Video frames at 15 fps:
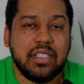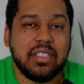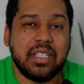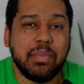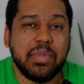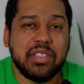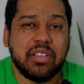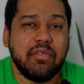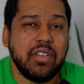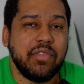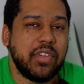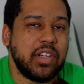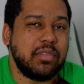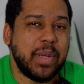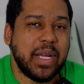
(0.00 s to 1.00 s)
This episode
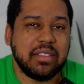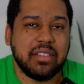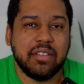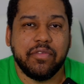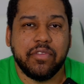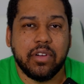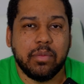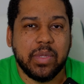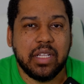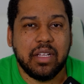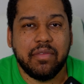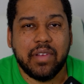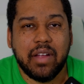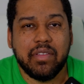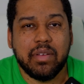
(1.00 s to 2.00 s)
reverts back to the
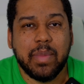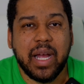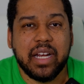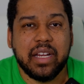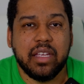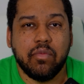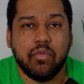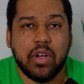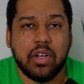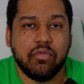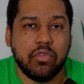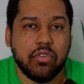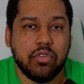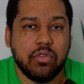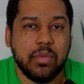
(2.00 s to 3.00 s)
formula of everybody in one
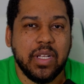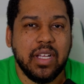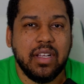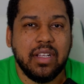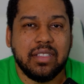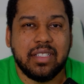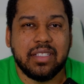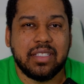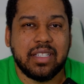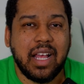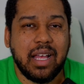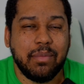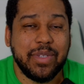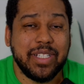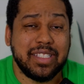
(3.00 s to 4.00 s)
room this
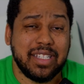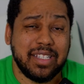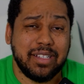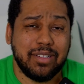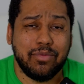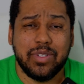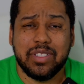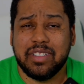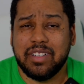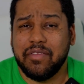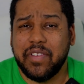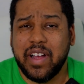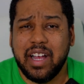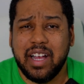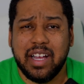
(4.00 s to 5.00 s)
time it's a Wizard
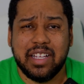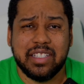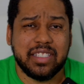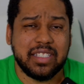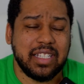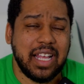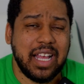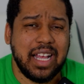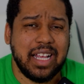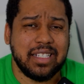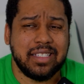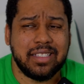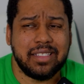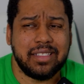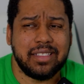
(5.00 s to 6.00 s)
of Oz slash
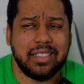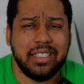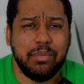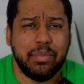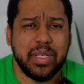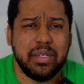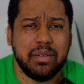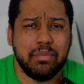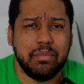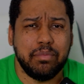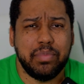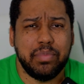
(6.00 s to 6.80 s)
Sleeping